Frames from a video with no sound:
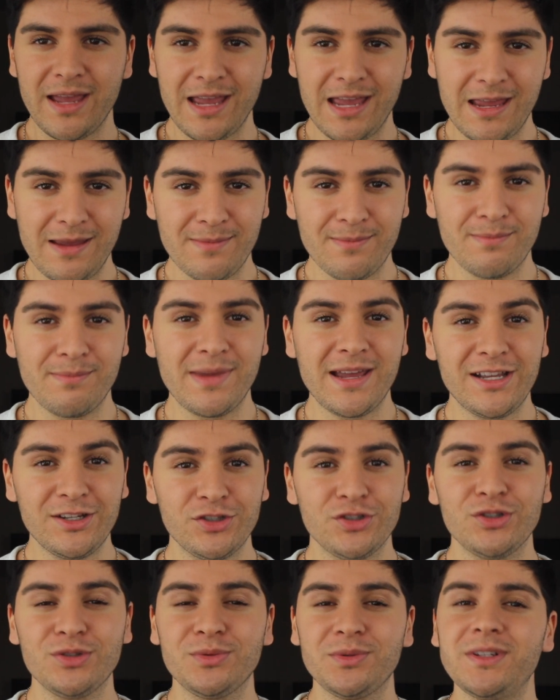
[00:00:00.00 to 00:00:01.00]
a
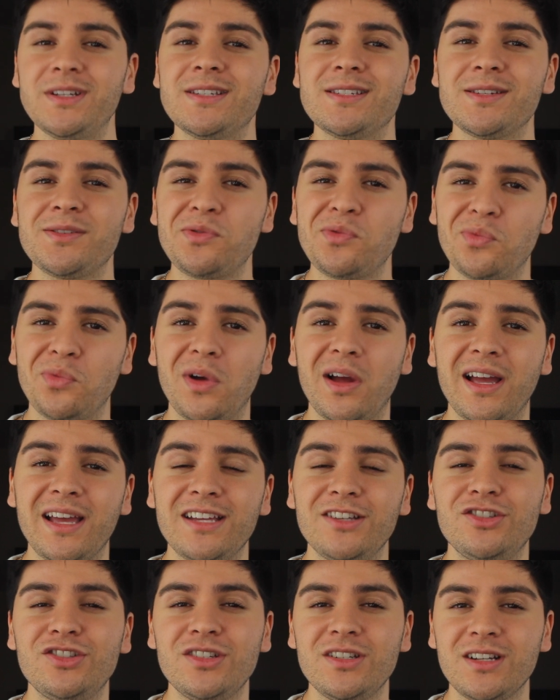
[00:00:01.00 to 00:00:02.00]
major reason
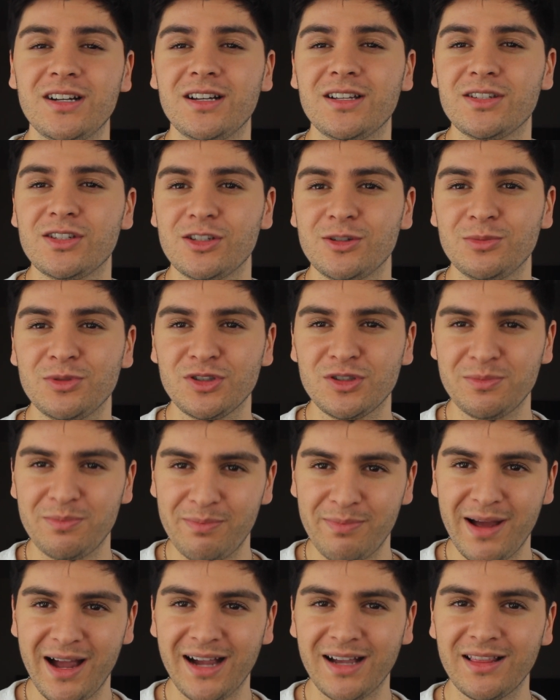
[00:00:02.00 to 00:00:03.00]
why she got so much
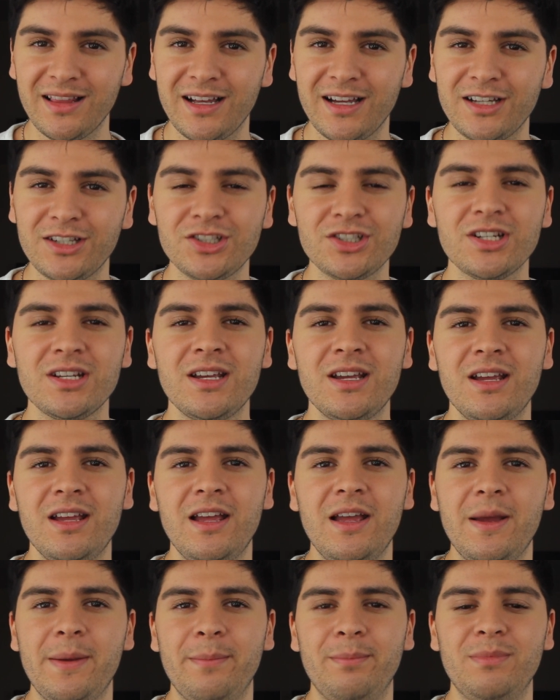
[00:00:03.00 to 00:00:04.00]
backlash.
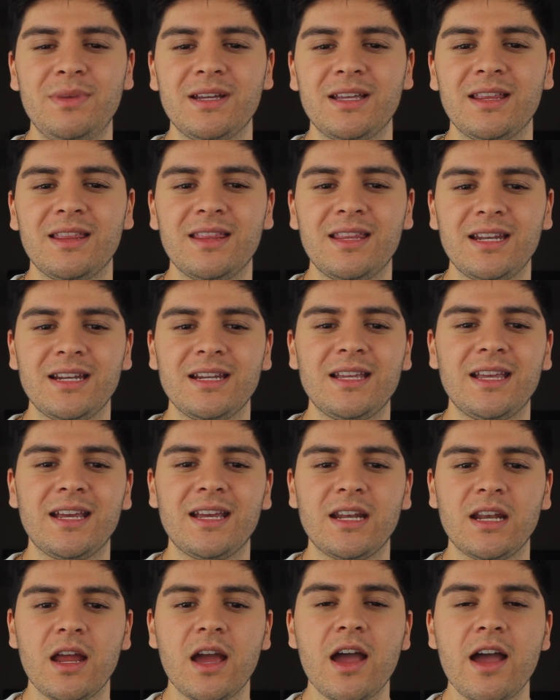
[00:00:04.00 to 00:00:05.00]
But then
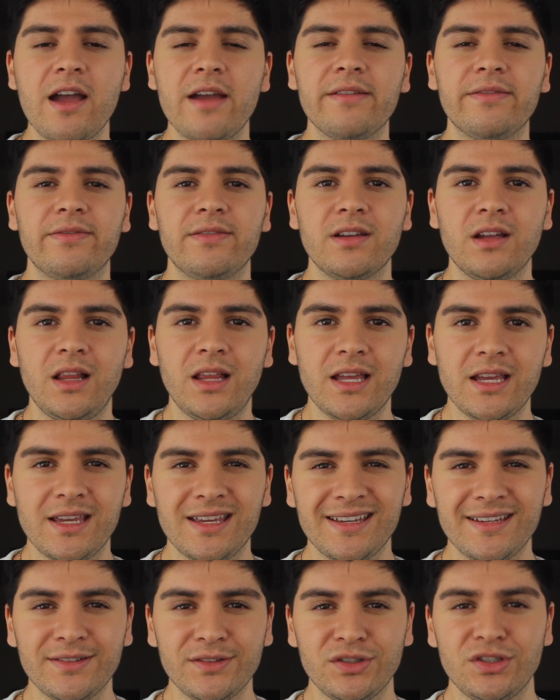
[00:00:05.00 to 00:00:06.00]
again, I feel
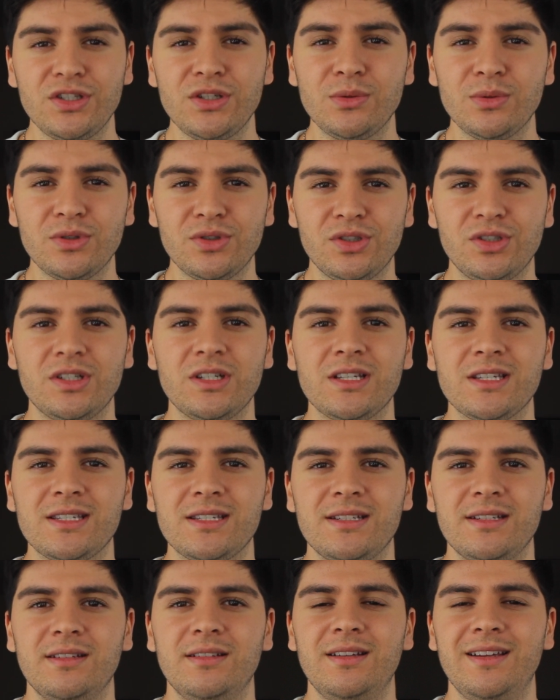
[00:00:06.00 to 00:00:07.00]
like if she was
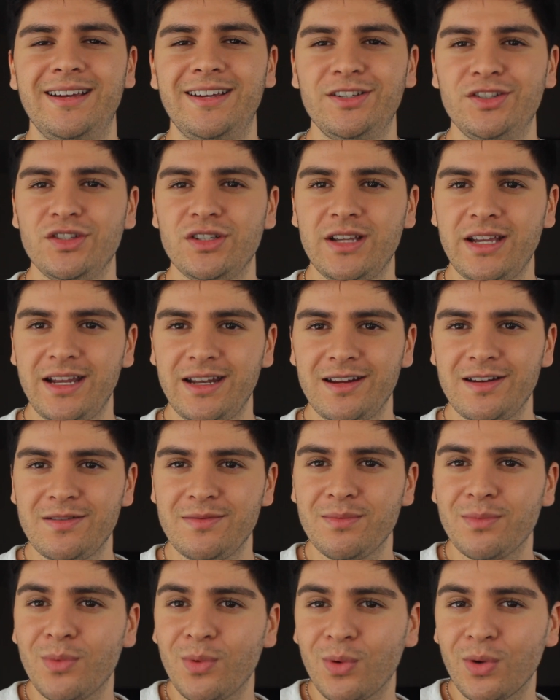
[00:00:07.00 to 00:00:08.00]
just educated
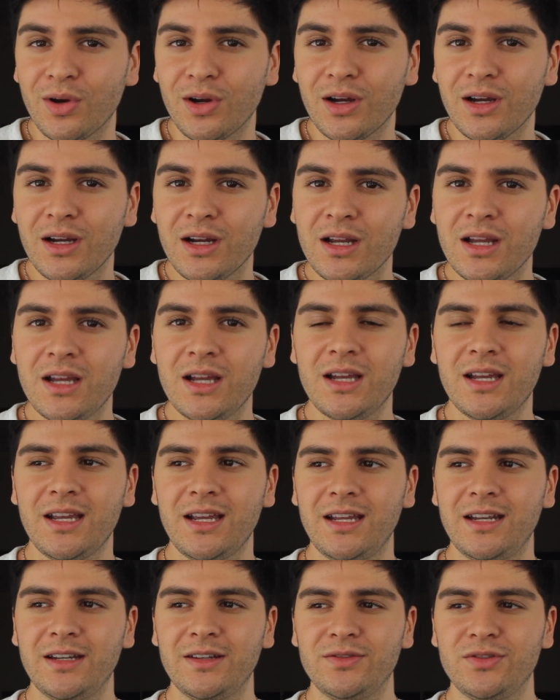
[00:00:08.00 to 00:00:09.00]
more
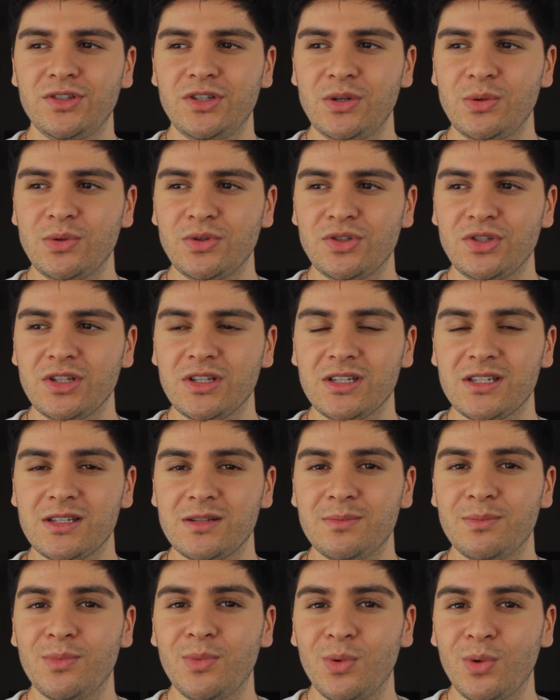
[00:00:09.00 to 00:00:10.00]
and if she was
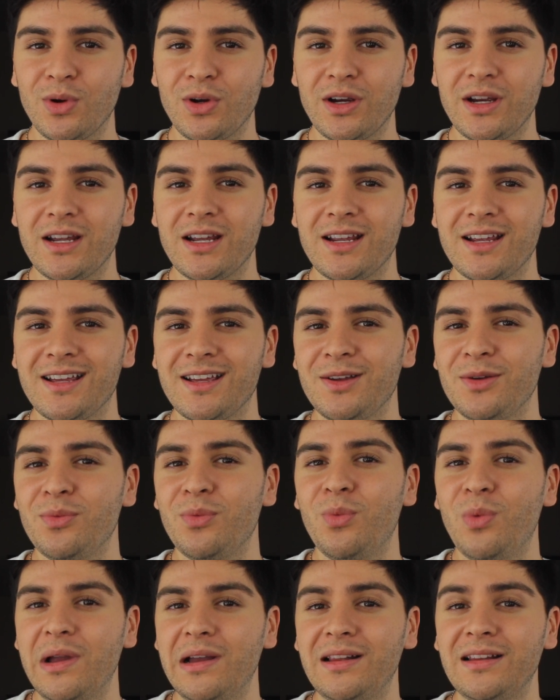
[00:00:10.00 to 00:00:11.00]
just more
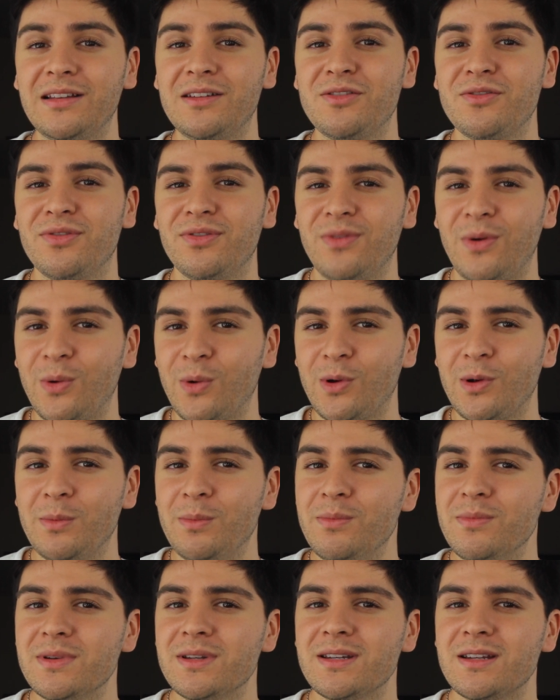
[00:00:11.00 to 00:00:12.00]
well
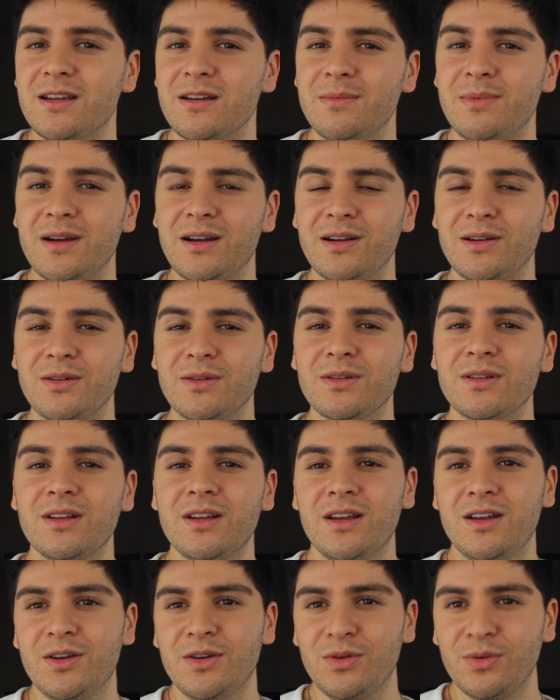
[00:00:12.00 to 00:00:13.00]
informed about
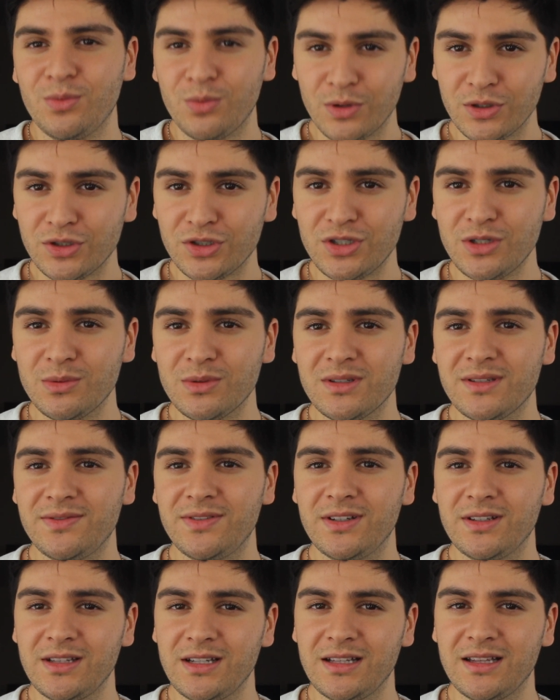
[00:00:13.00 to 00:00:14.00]
what she was
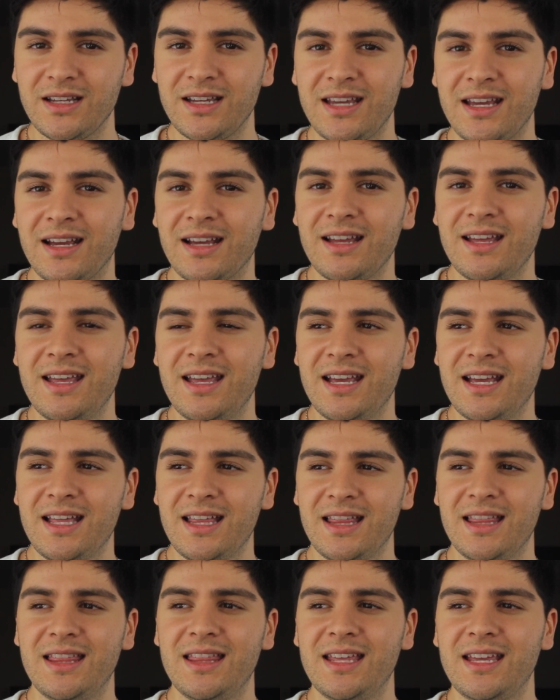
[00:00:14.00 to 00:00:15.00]
feeling like,
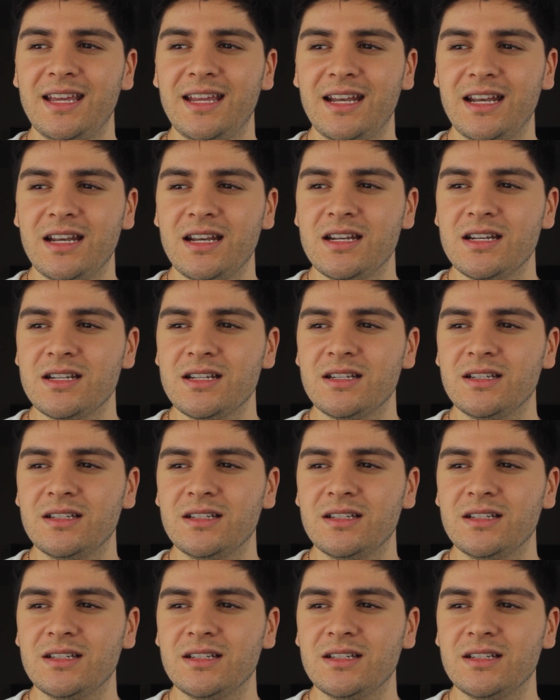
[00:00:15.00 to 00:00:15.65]
then